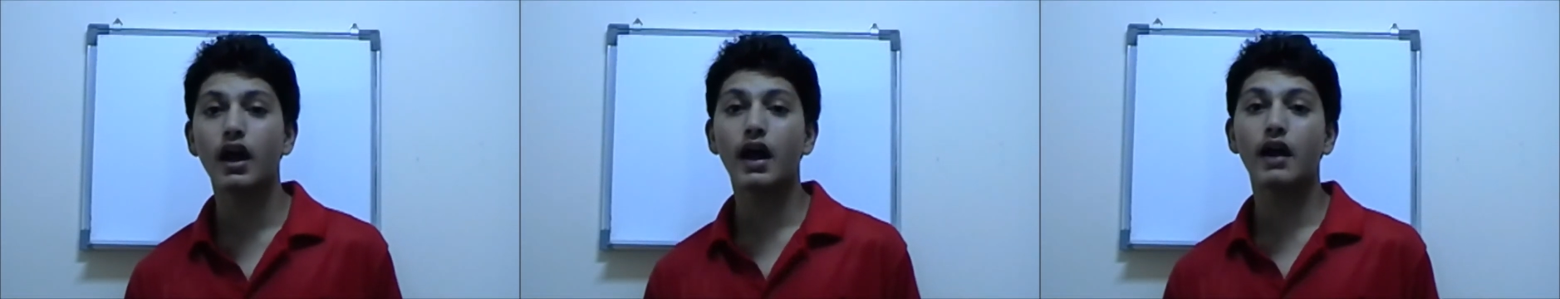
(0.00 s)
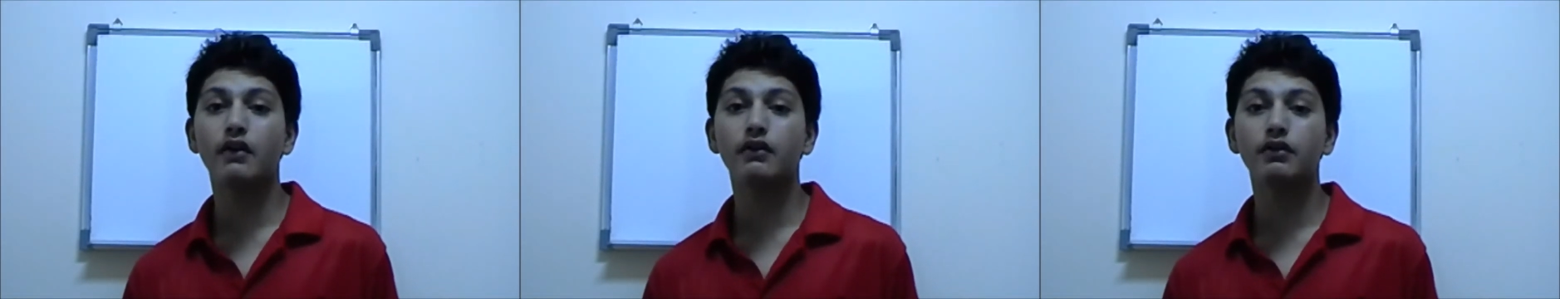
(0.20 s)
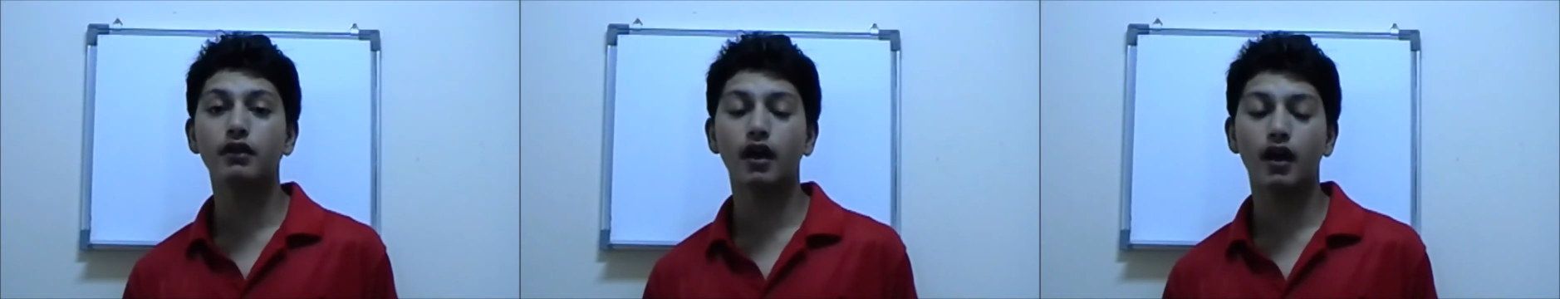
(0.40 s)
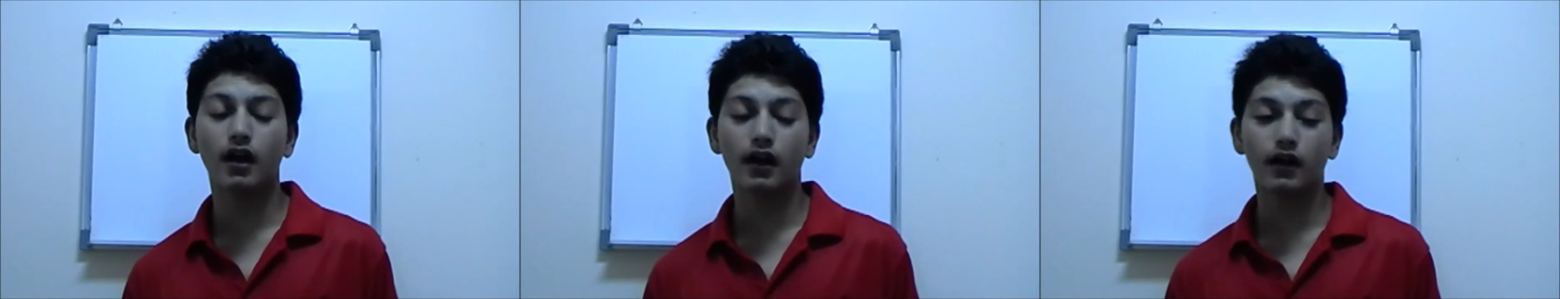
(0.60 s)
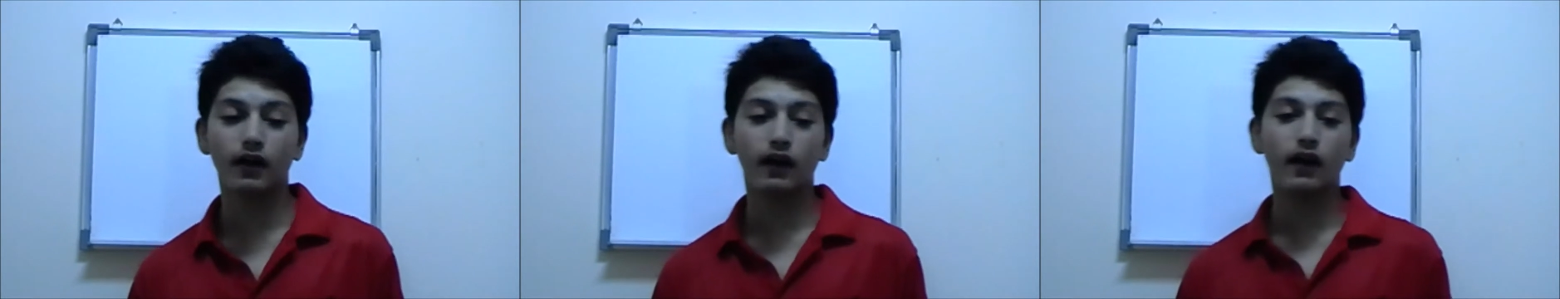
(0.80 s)
are,
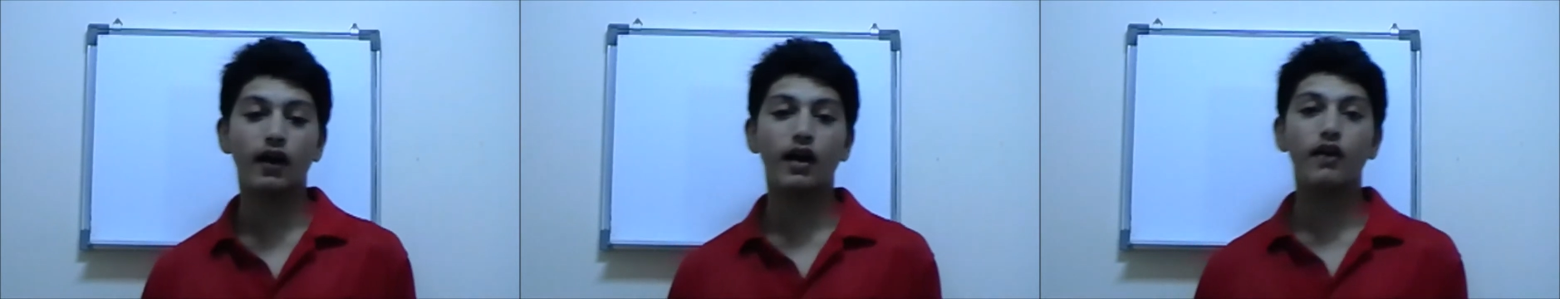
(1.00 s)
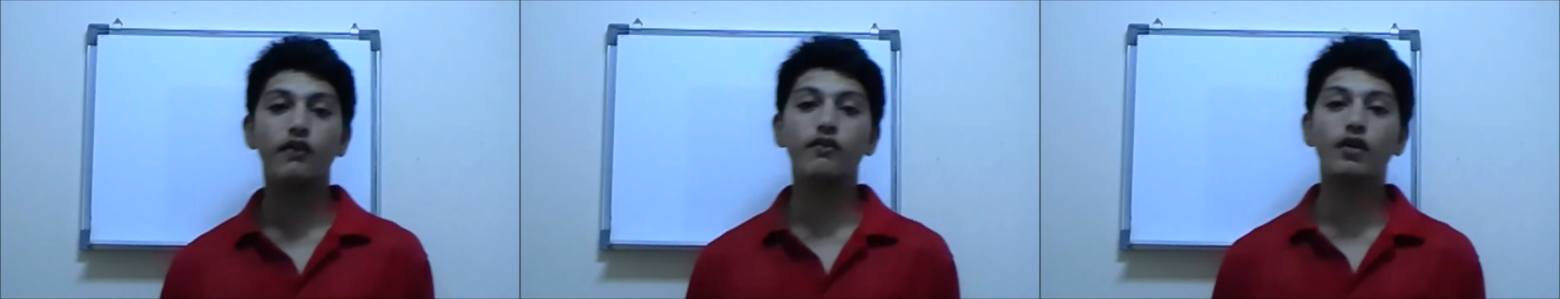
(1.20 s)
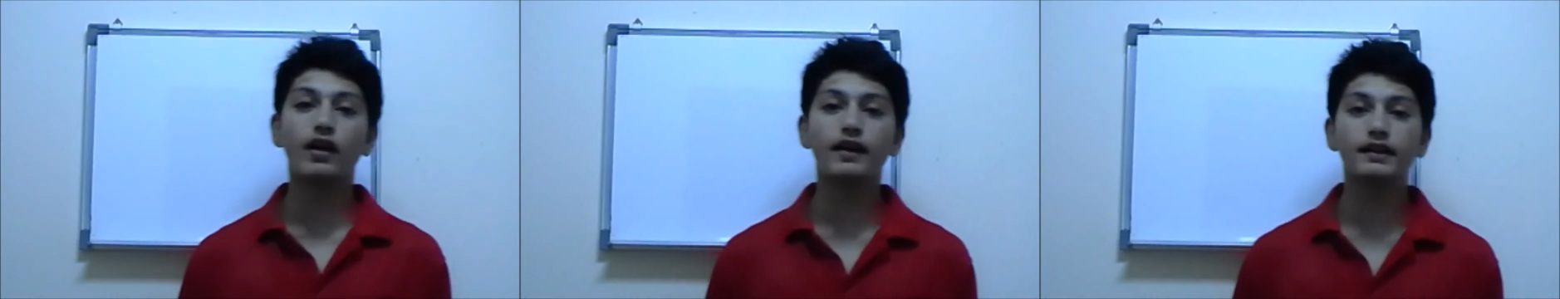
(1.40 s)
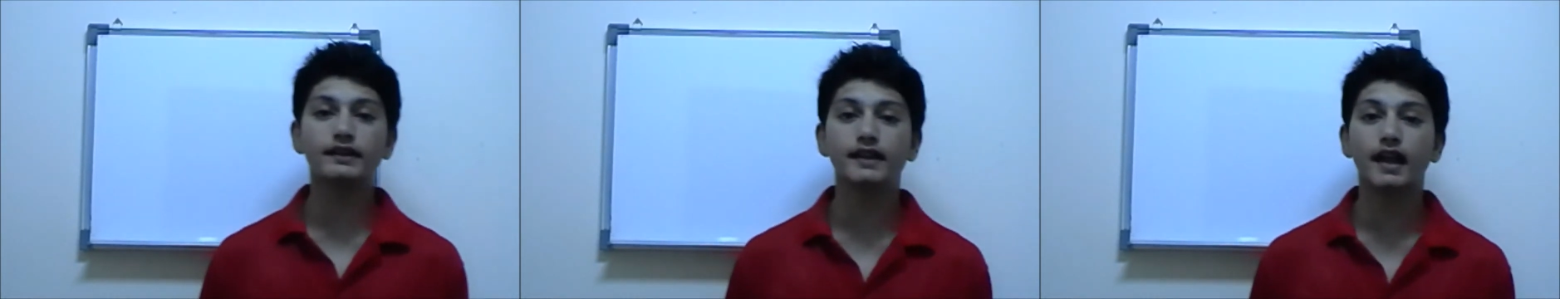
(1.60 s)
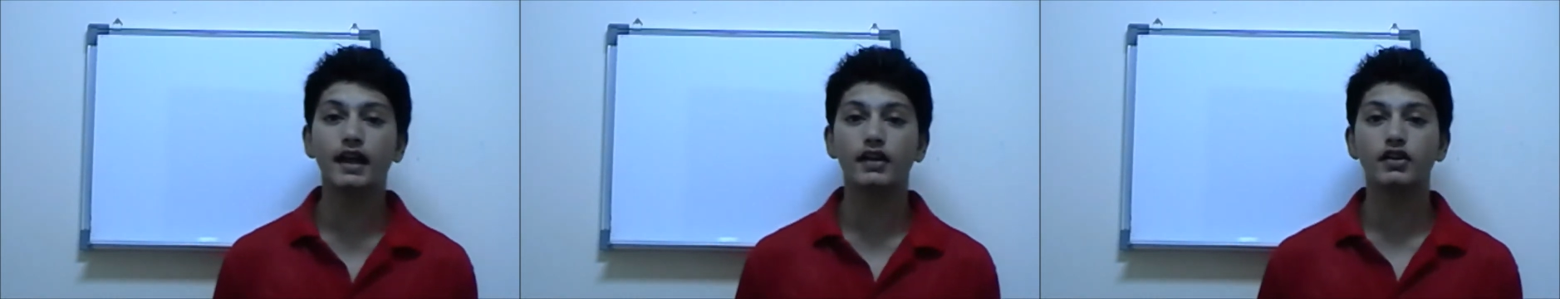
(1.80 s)
uh, are words
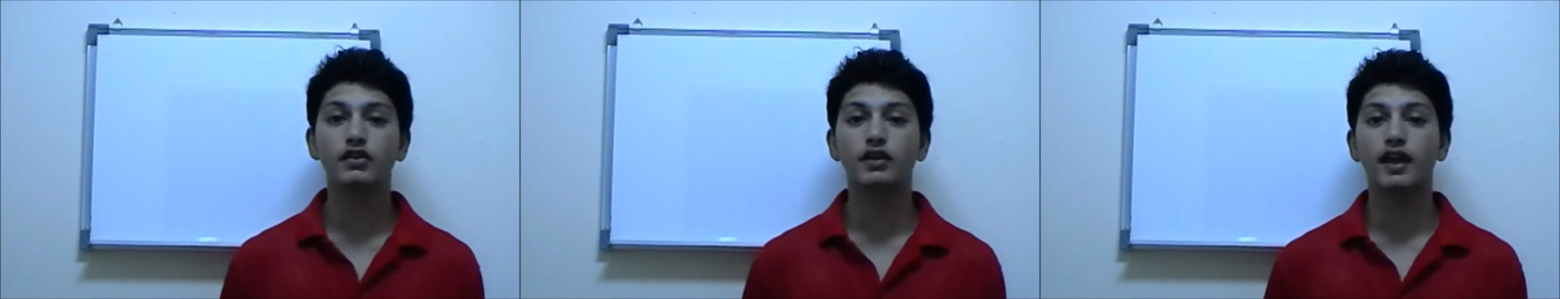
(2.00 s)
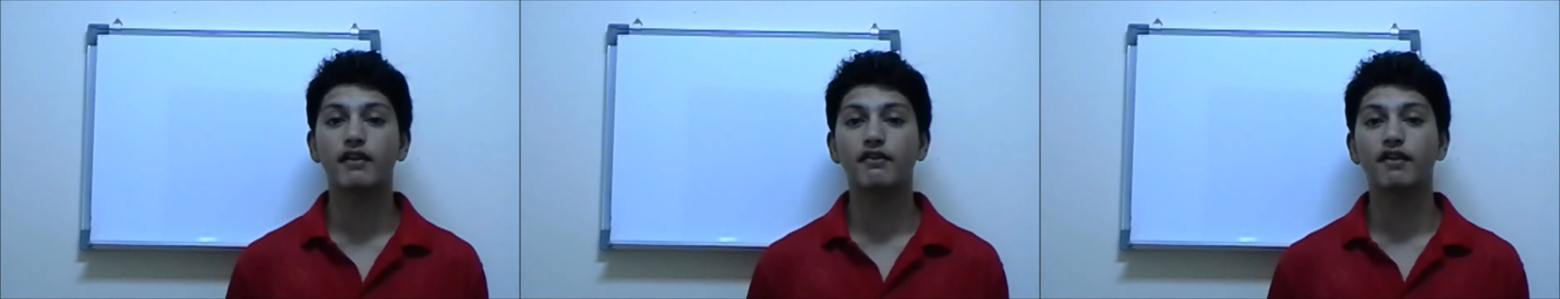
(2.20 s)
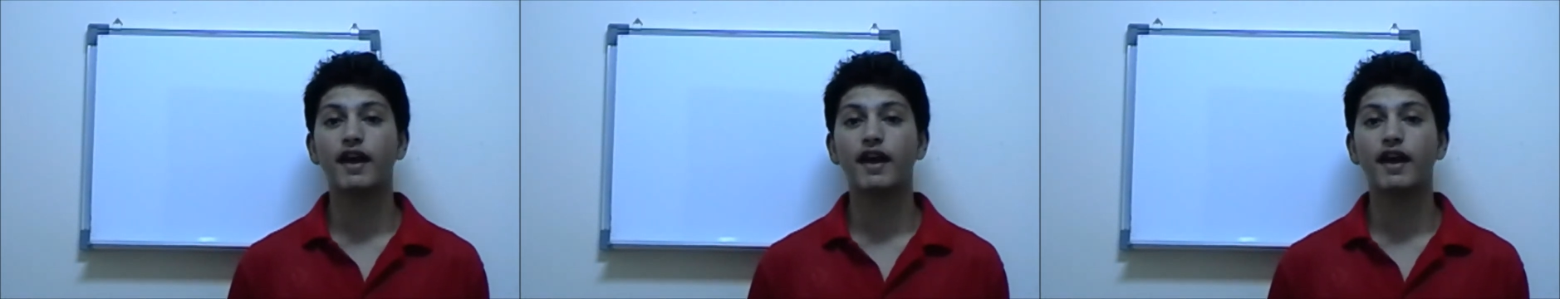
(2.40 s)
that you can